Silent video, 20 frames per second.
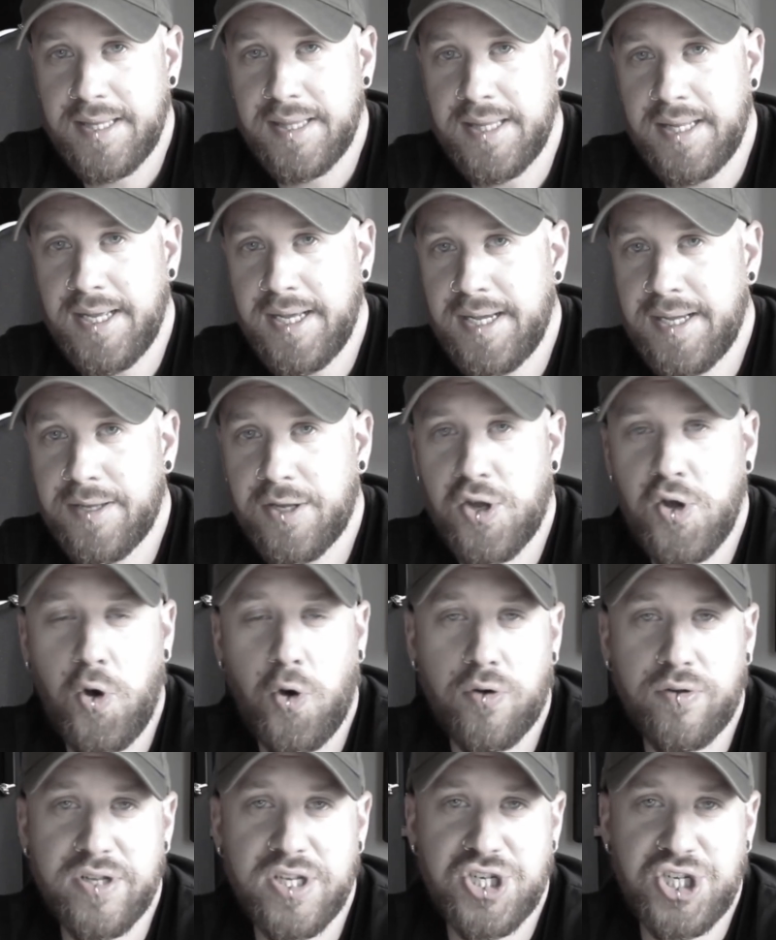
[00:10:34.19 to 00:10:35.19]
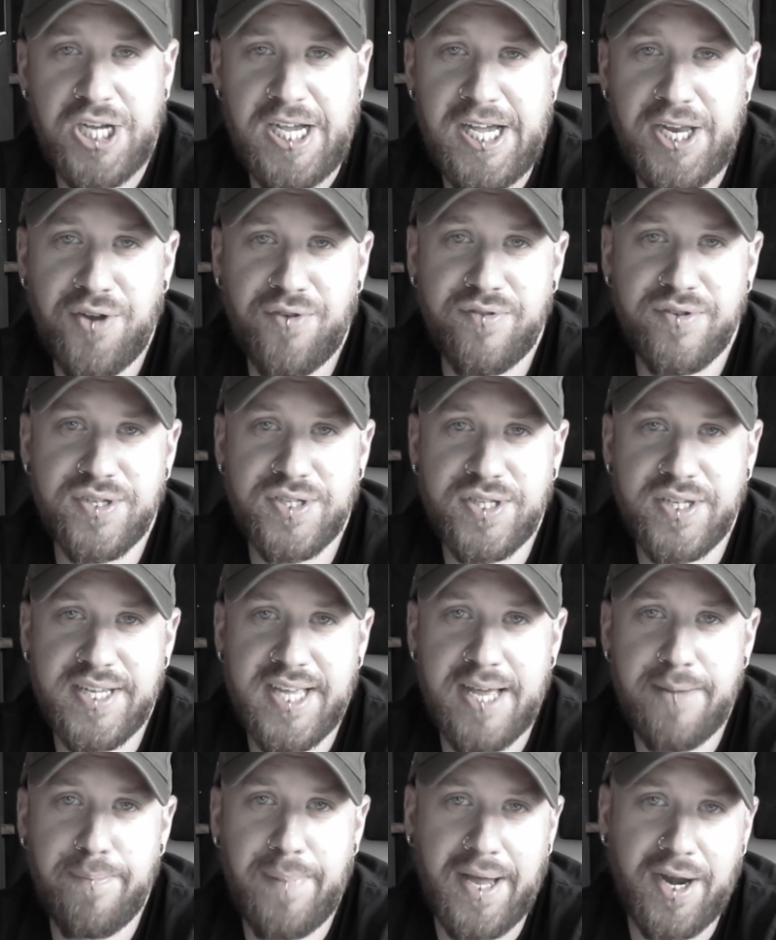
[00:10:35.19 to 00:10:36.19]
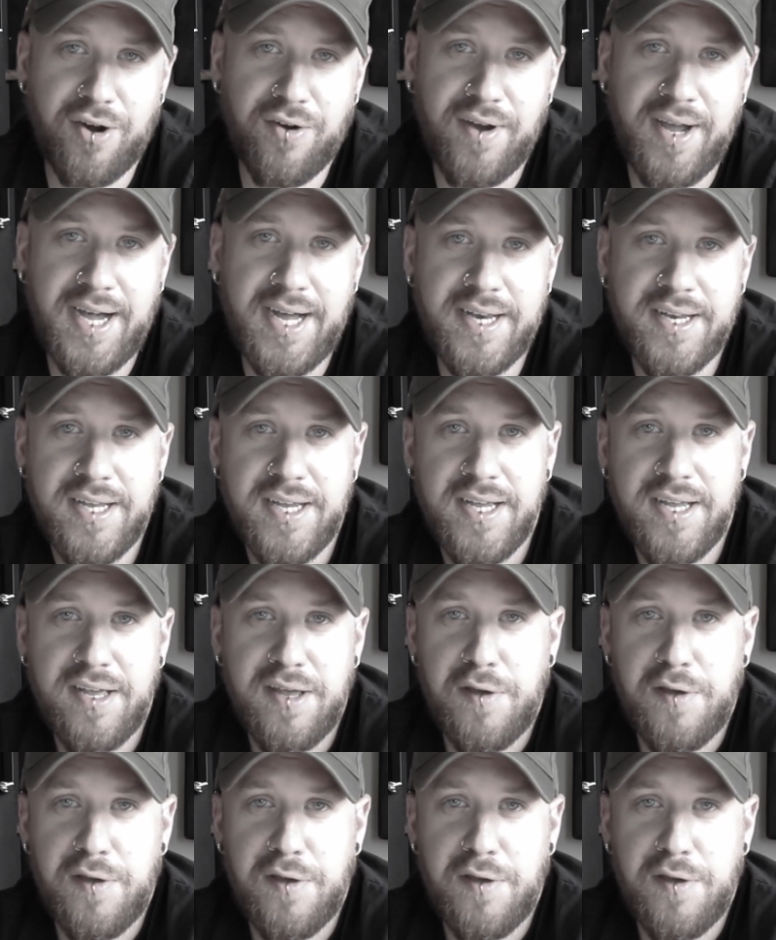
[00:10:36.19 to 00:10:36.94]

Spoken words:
The goal of this channel is to get better at